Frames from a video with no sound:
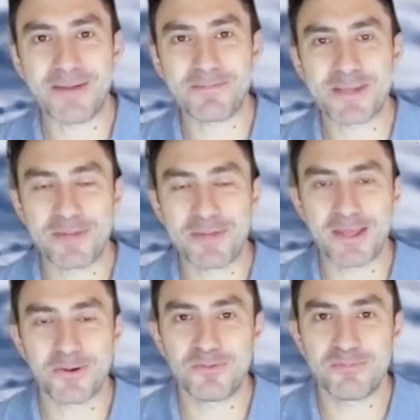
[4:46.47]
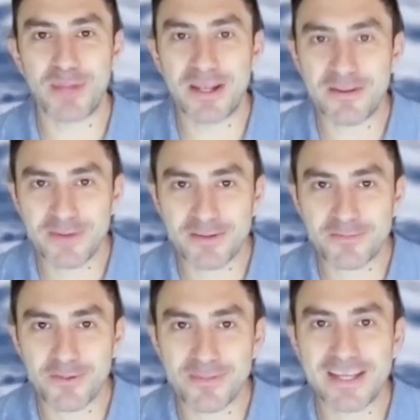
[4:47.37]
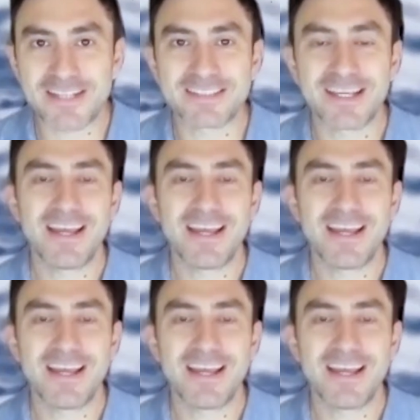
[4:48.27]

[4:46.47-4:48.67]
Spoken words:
somebody that could benefit from this,